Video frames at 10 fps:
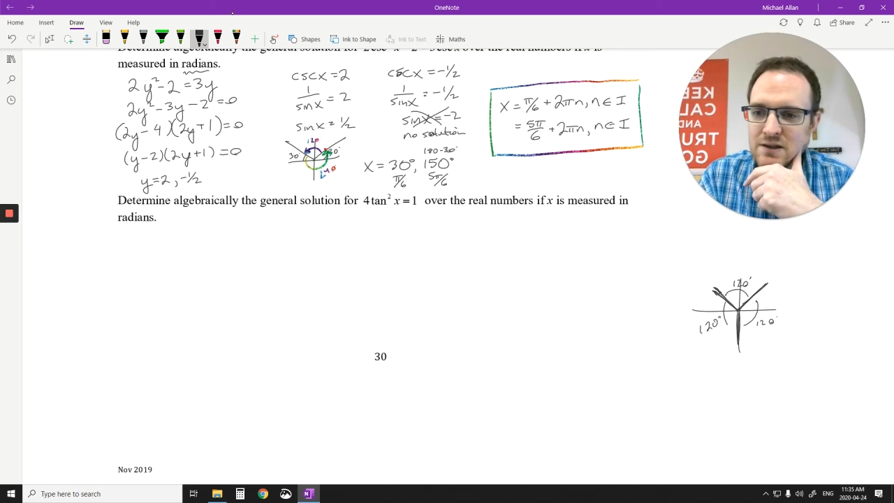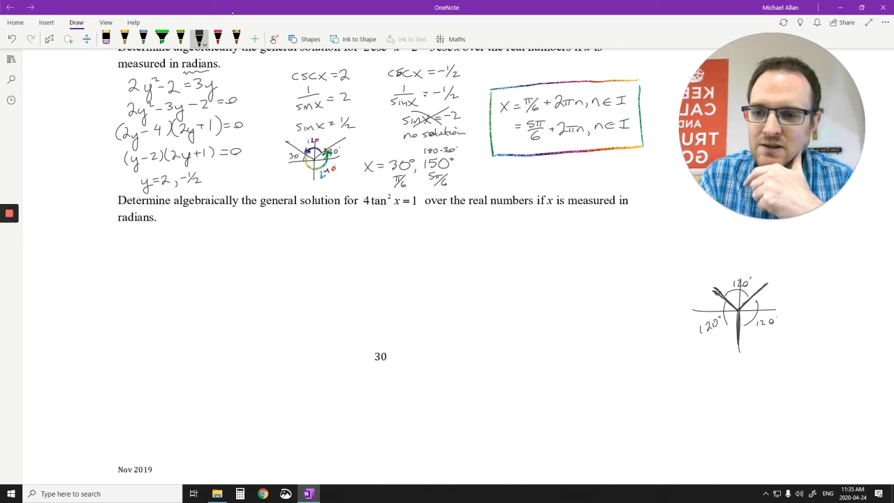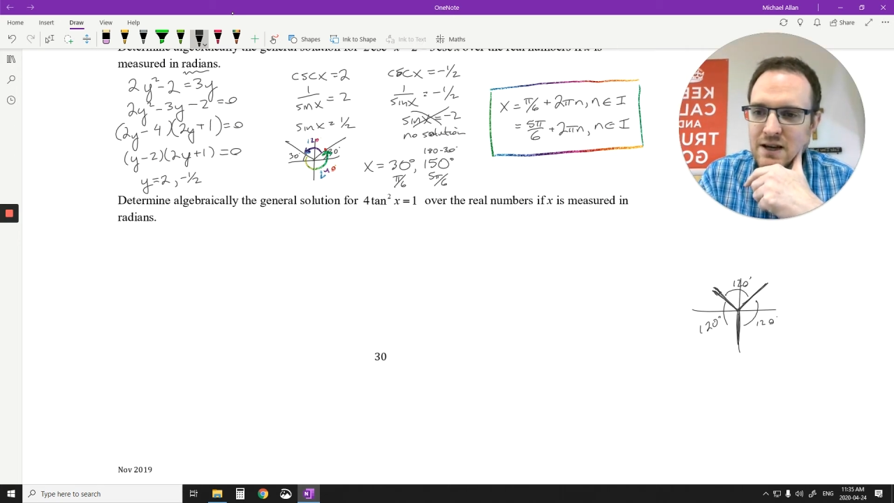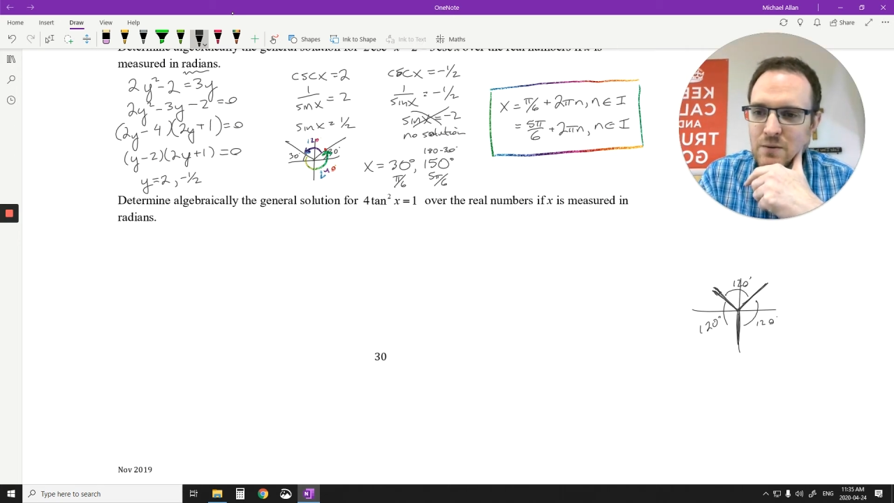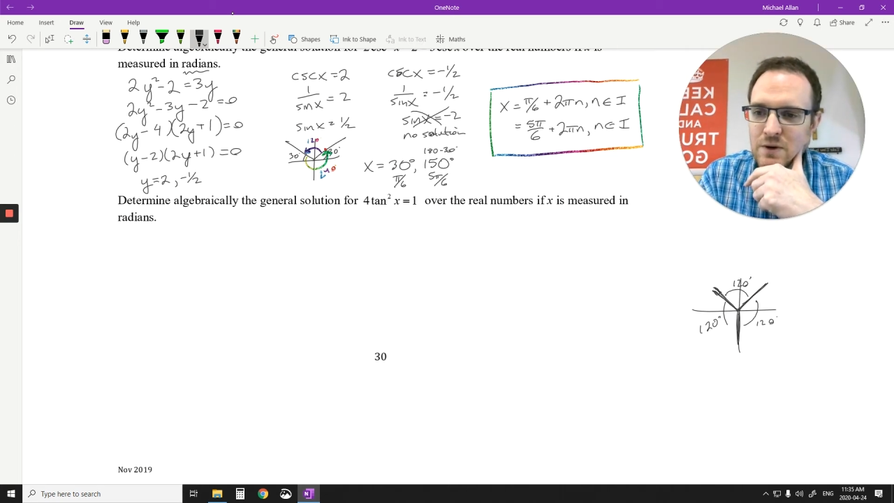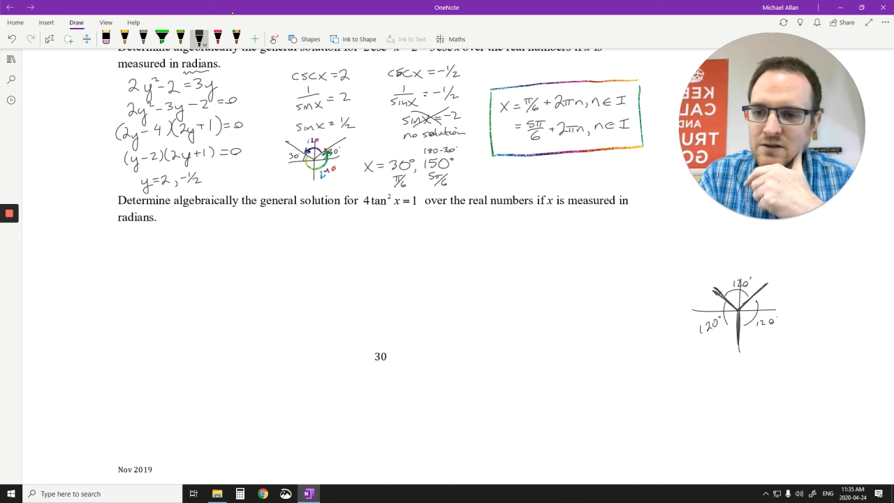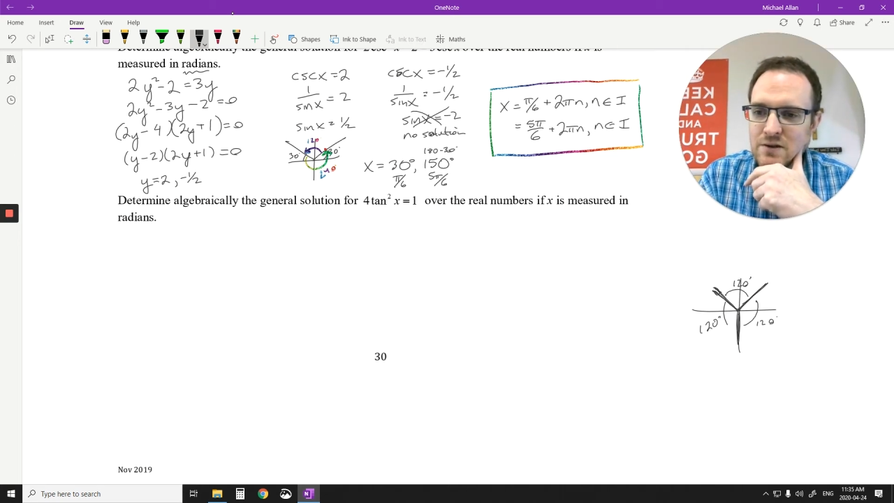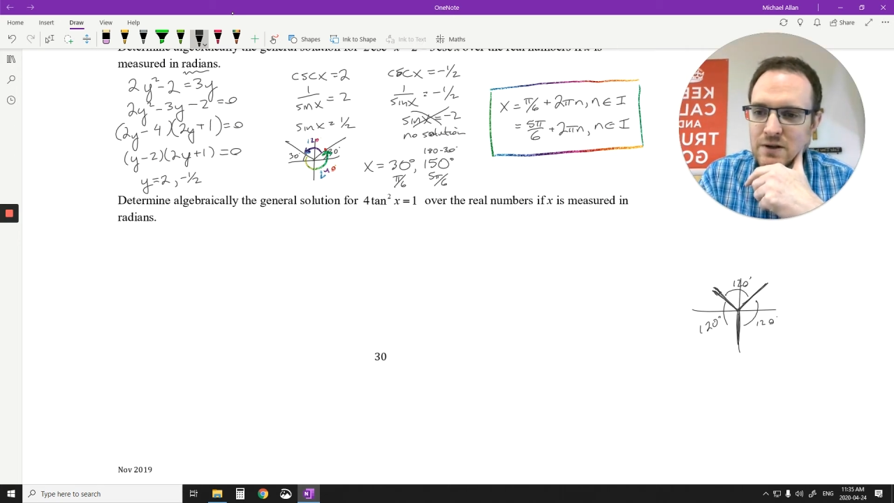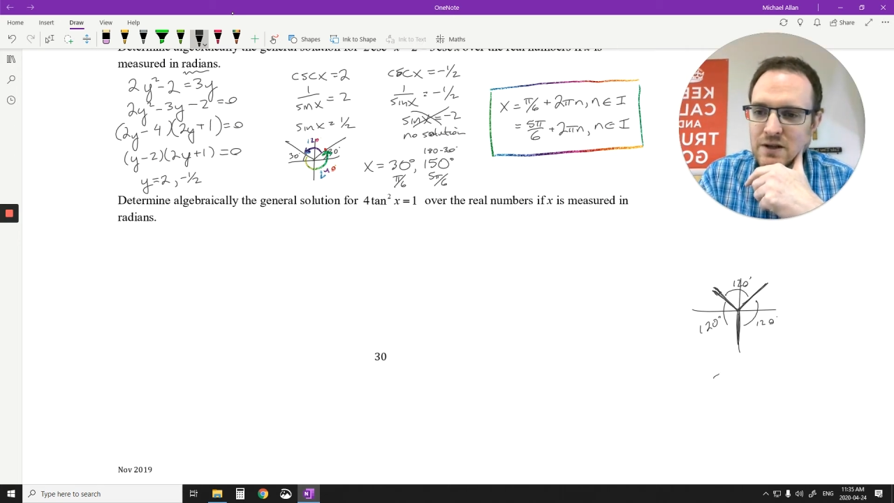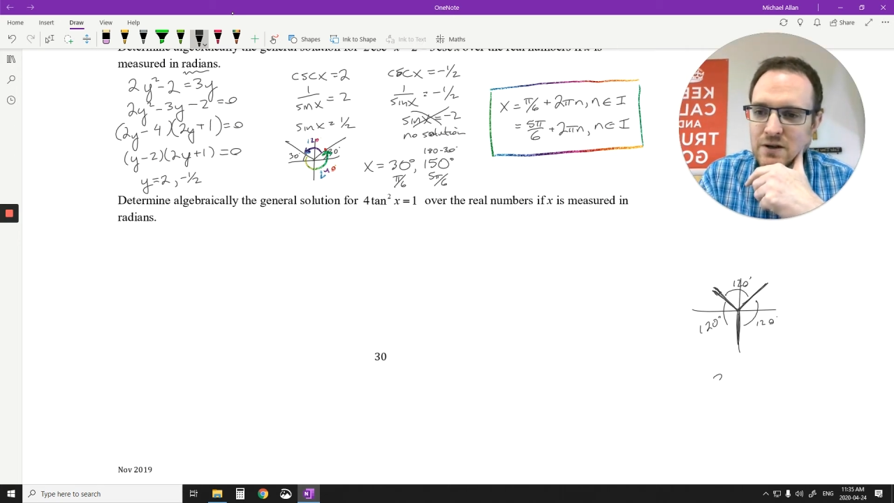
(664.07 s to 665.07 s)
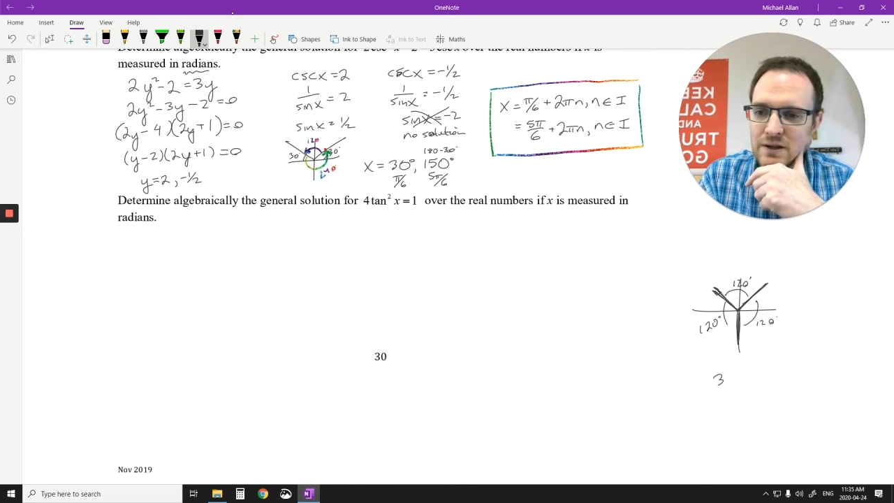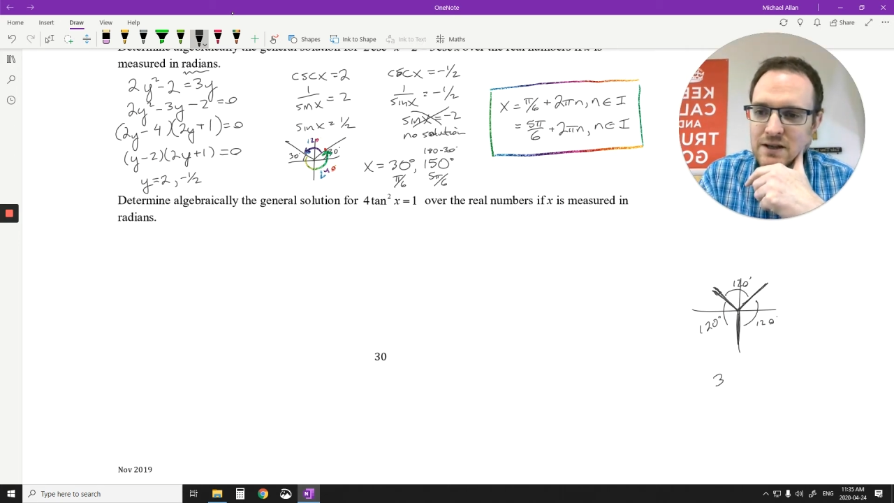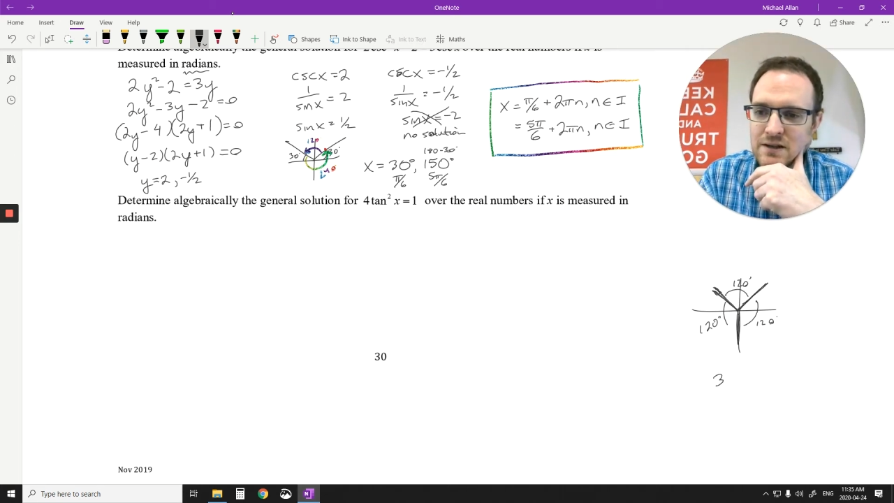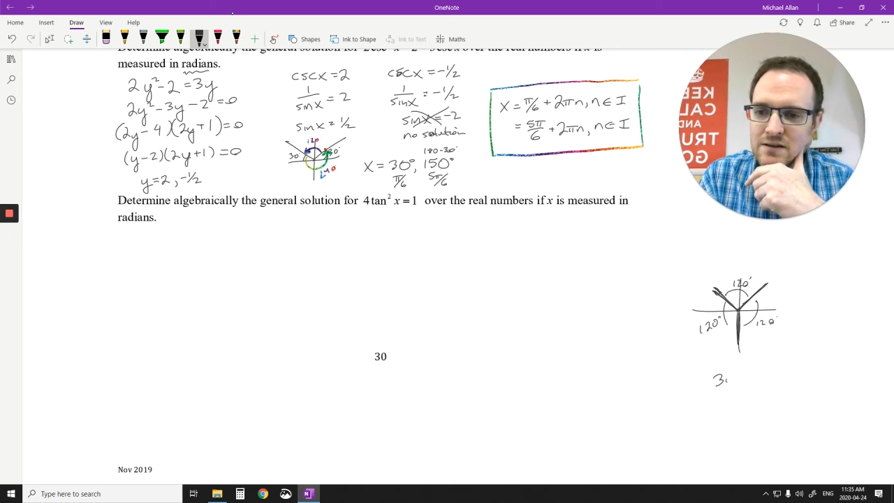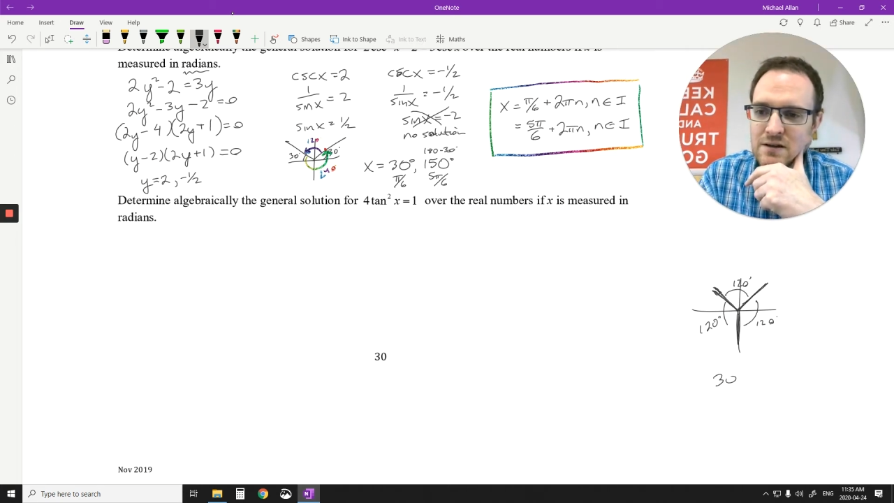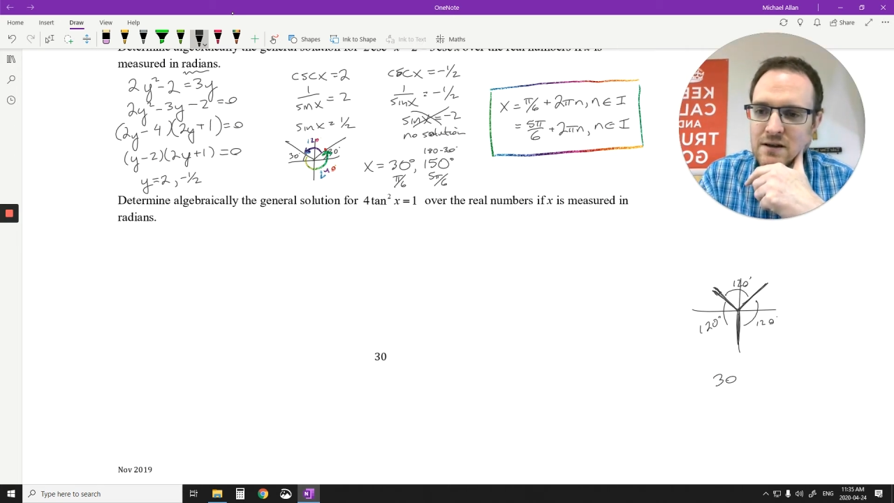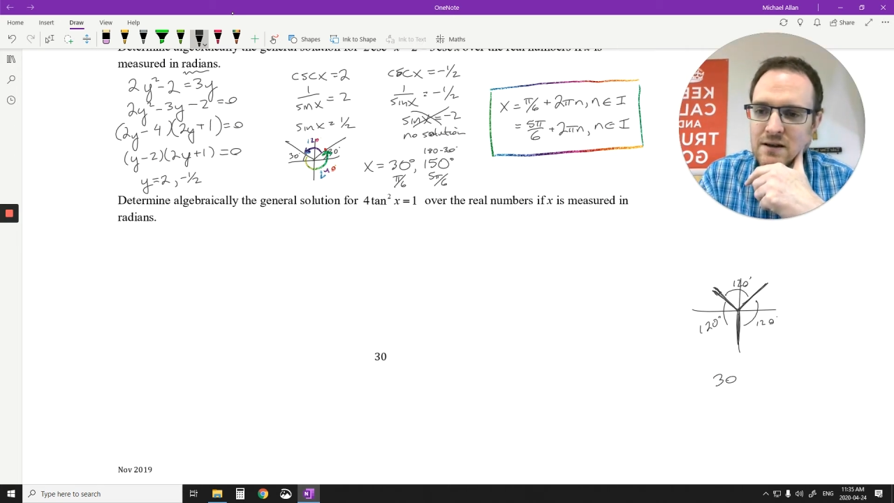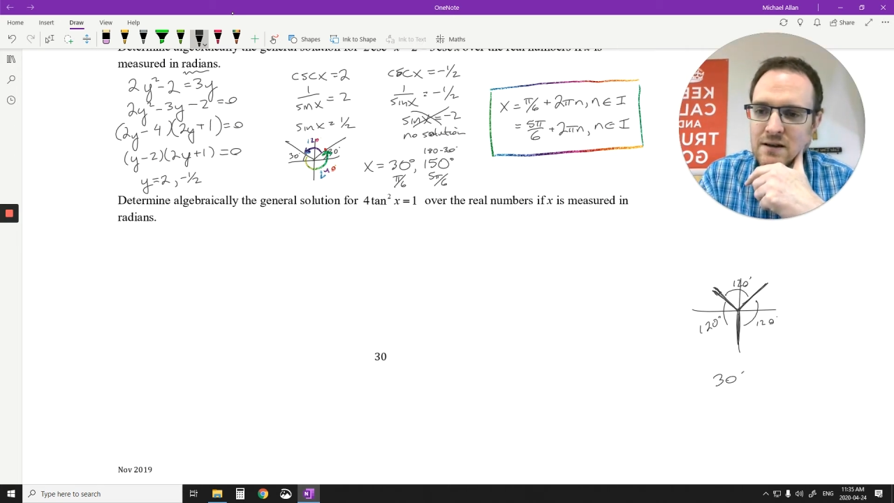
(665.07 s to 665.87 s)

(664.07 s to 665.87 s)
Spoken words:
Let's say it was 30 degrees.